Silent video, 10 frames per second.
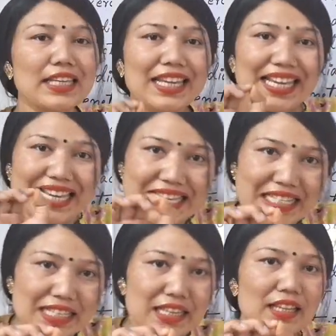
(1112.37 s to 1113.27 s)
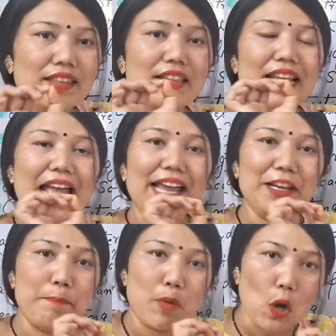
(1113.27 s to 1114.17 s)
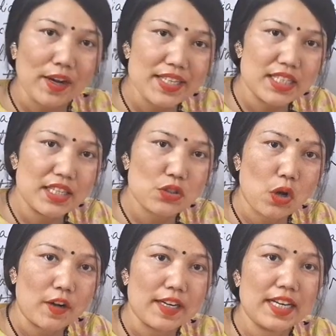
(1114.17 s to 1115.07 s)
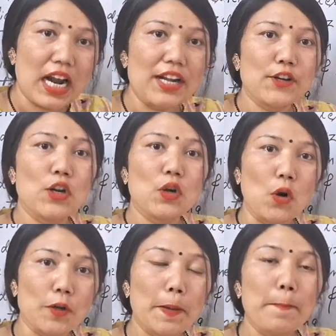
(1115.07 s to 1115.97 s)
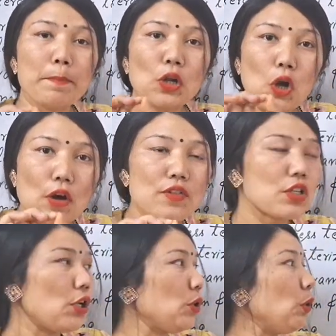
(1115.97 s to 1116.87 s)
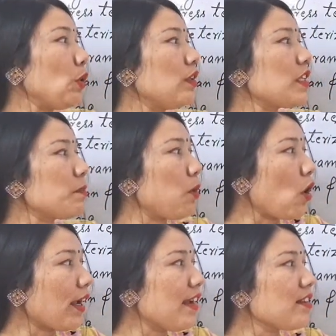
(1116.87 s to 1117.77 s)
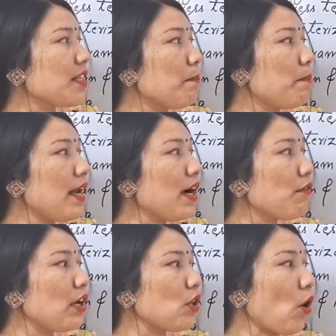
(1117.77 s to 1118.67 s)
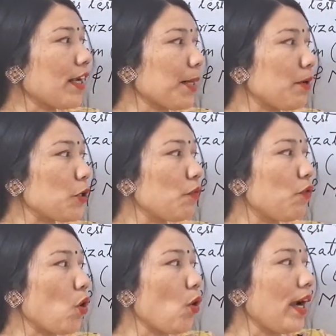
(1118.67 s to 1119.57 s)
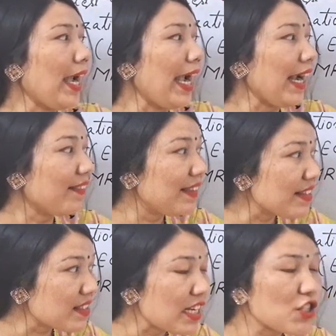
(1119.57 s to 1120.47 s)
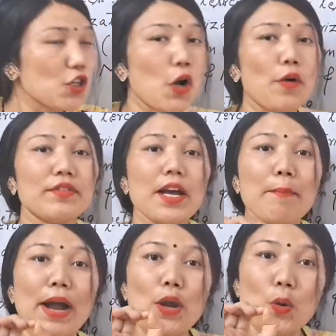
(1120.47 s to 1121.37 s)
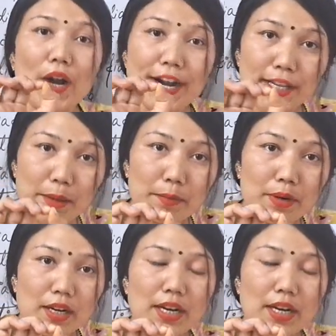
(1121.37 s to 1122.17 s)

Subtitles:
Is there any blockage in this coronary artery or not? Because due to this blockage, the blood will not able to flow at this region of the myocardium.